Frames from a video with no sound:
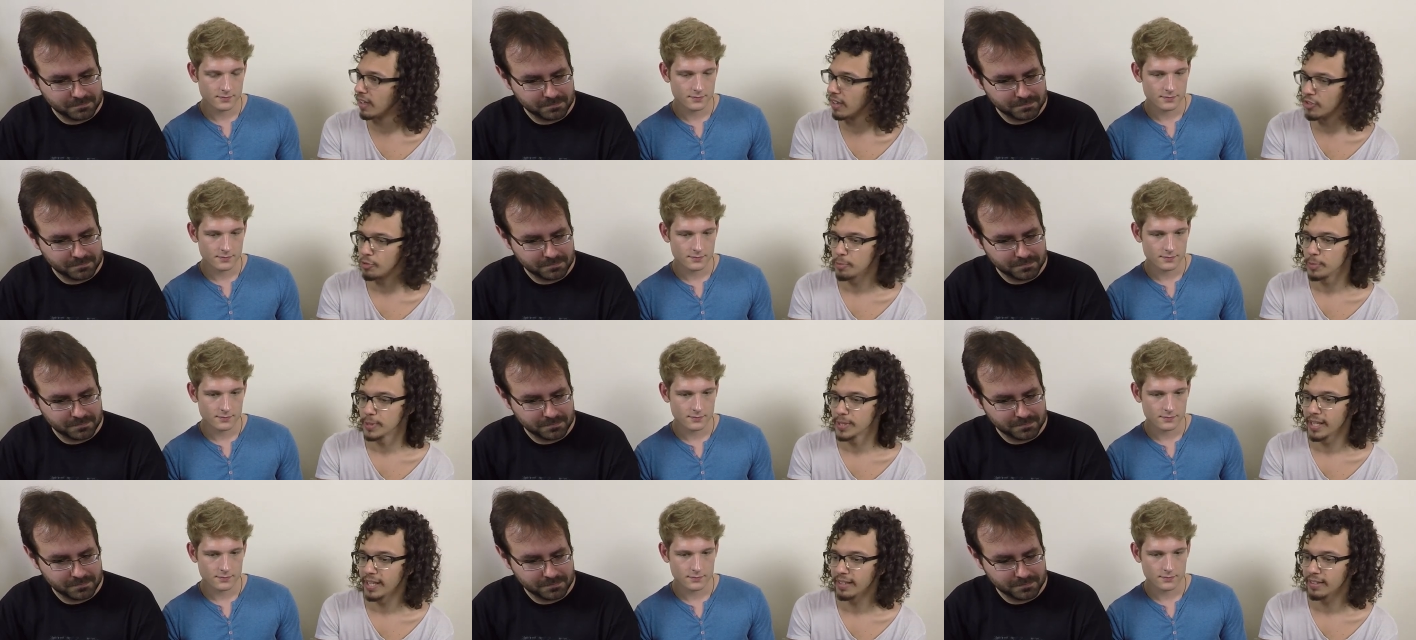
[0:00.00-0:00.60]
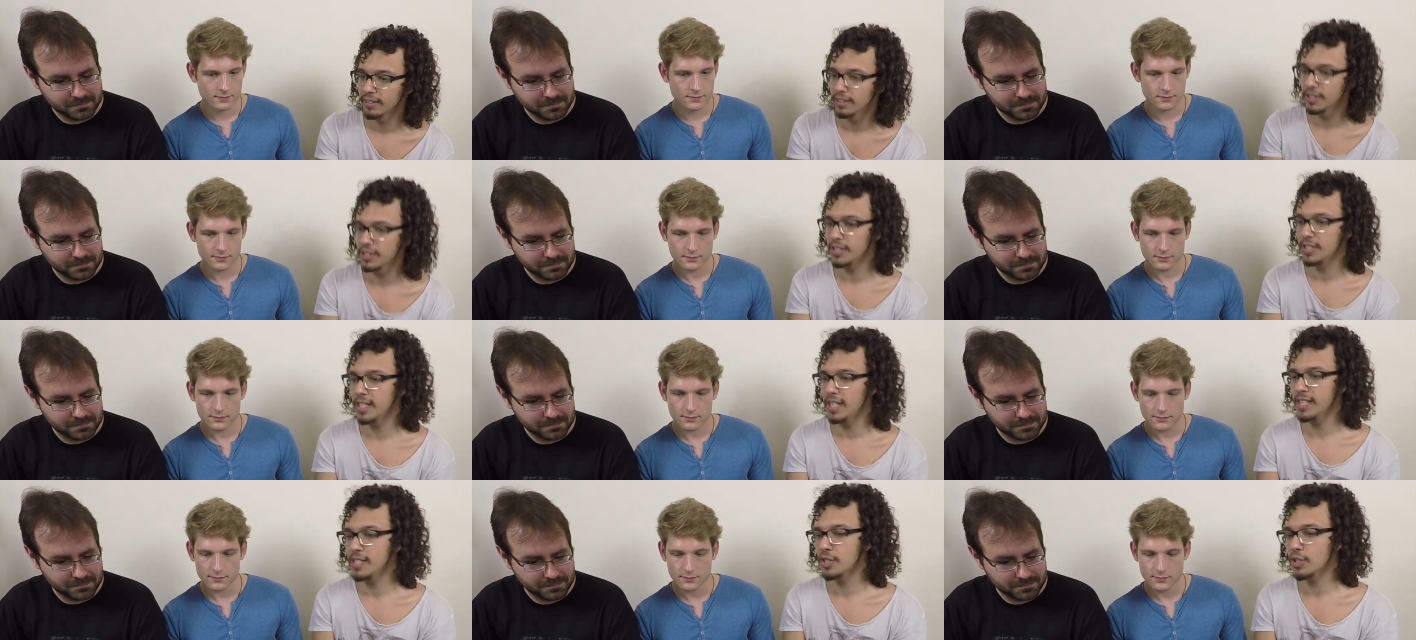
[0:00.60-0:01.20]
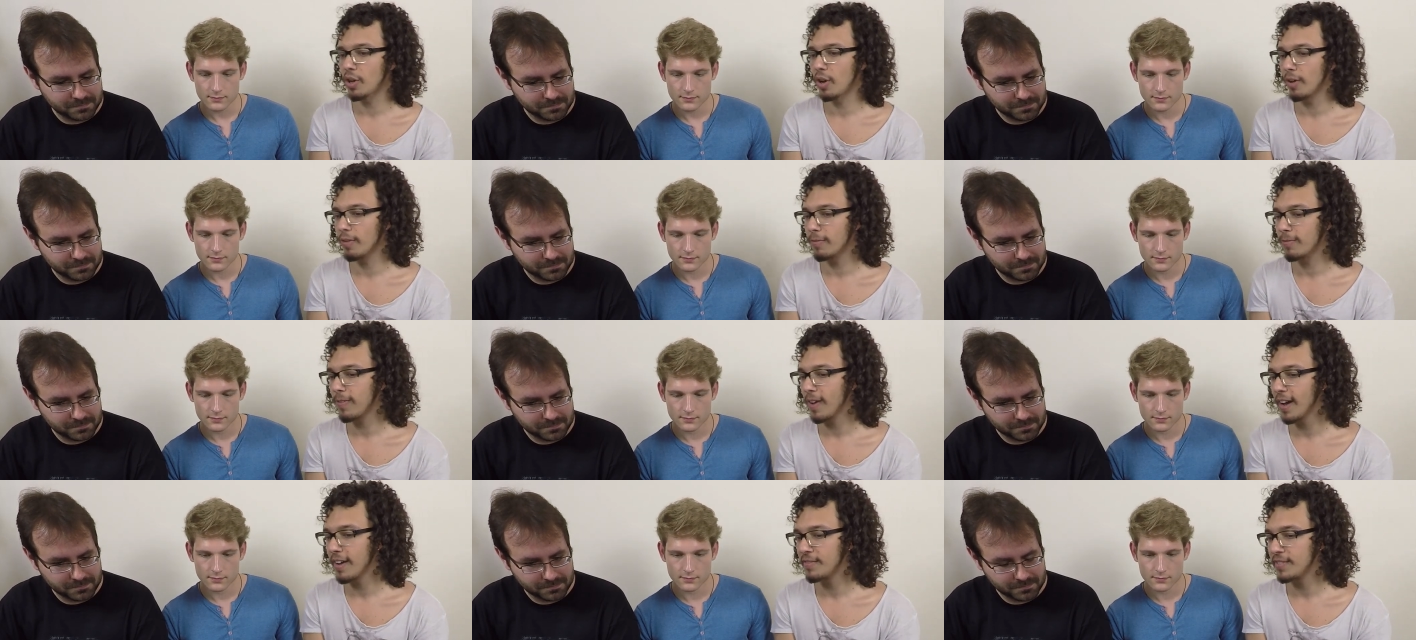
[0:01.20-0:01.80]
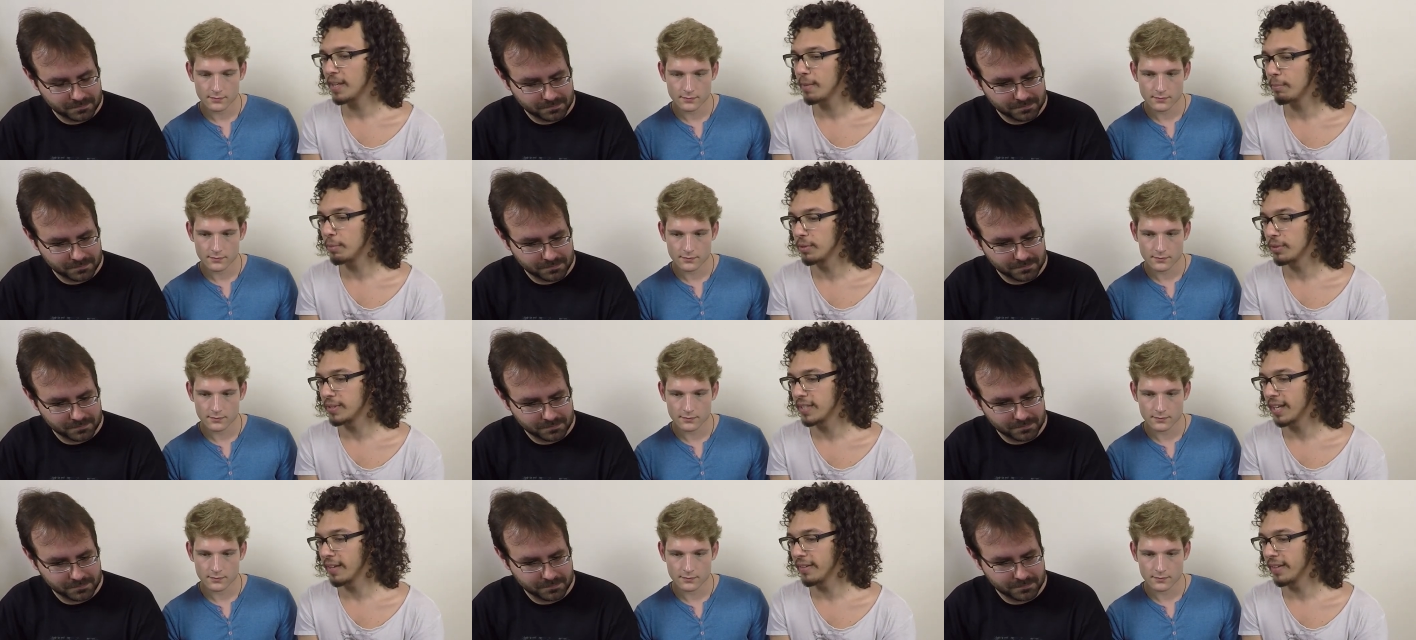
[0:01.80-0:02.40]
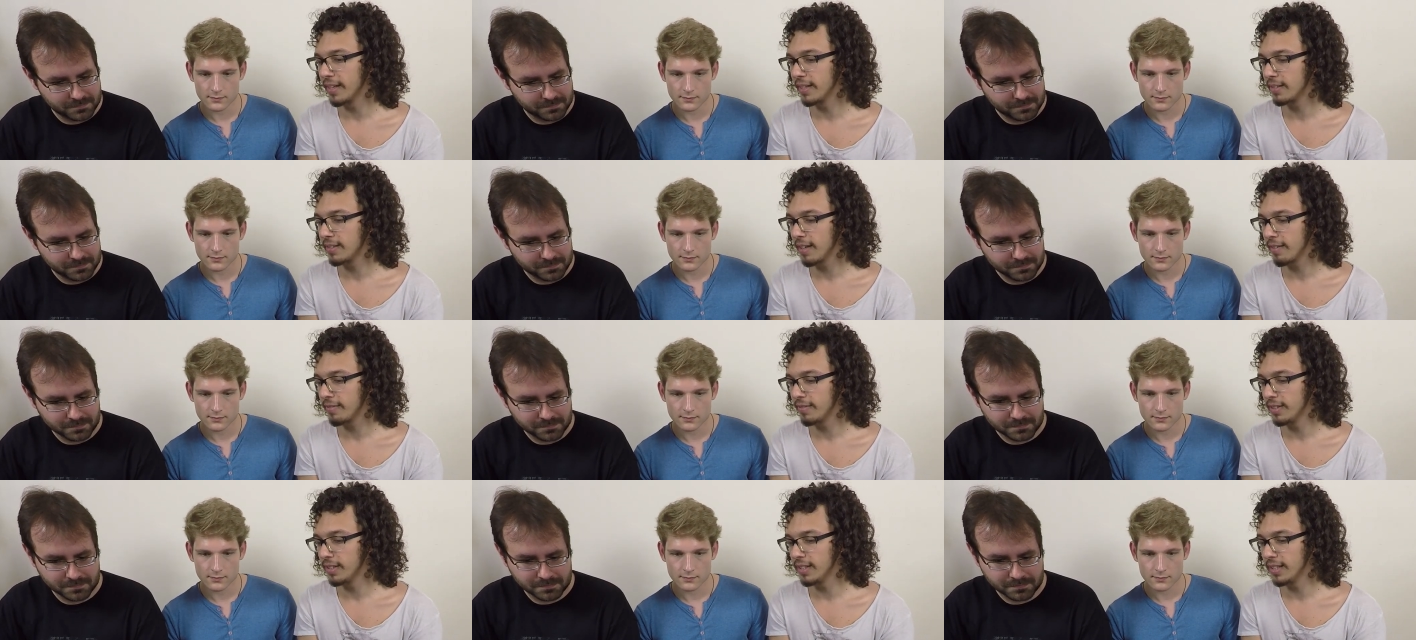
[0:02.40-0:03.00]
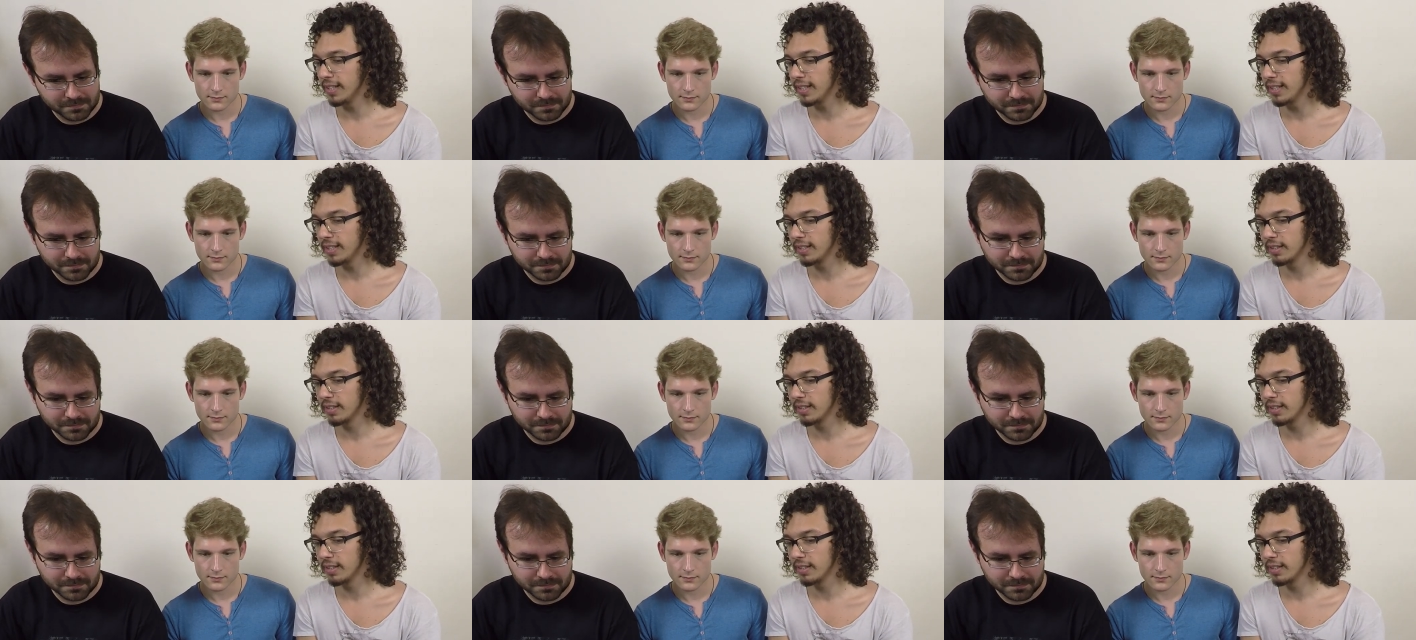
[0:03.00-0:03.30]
Speaker 1: 100%. Because he's got five temples down there, definitely.